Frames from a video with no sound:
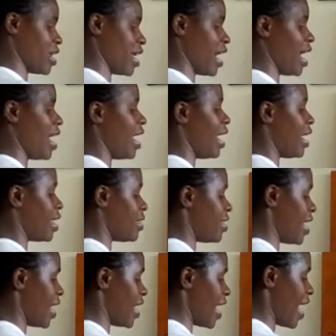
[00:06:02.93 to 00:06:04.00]
here.
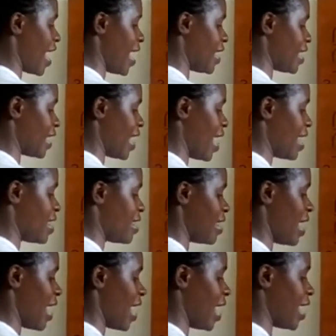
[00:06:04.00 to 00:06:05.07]
Then
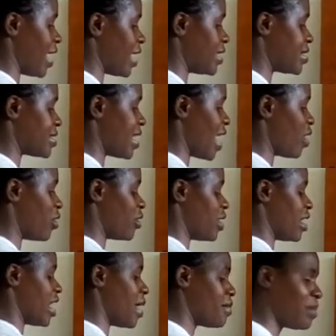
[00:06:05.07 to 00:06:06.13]
I circle
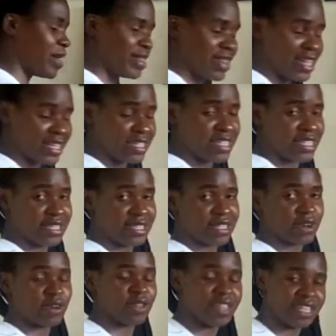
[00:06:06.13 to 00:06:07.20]
the number that is
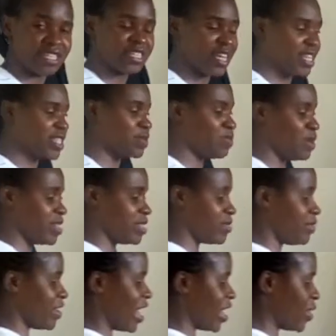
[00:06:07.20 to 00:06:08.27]
on the tens place
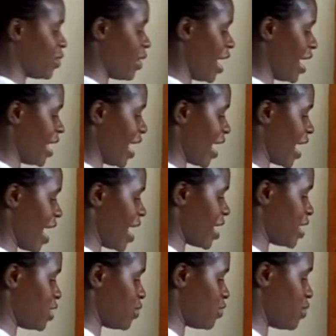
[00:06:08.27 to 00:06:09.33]
value and I
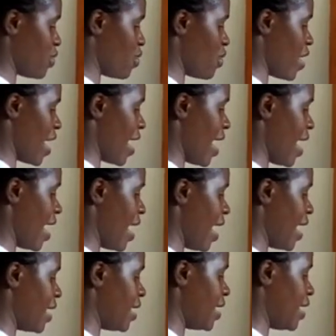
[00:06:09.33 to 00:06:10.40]
carry it
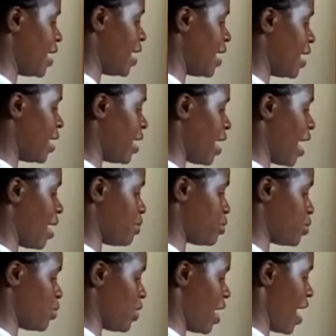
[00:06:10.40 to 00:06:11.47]
forward up
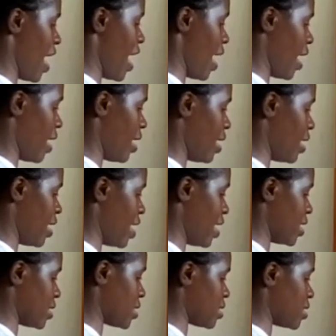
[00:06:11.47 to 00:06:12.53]
to there.
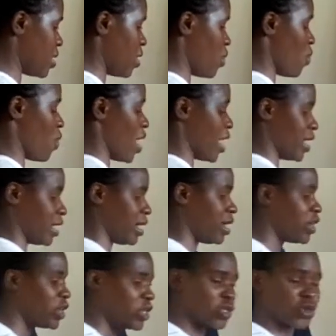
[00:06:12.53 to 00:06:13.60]
Yes, 1.
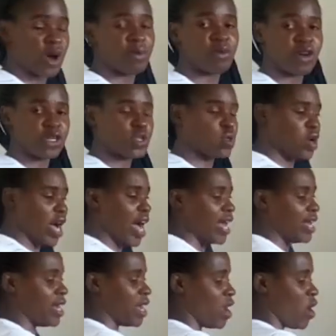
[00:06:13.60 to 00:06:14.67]
So I'm going to
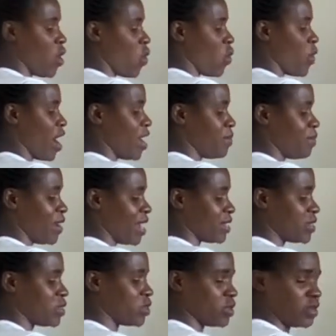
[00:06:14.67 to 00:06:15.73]
add 1
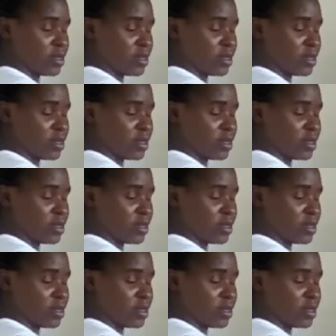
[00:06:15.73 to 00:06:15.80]
plus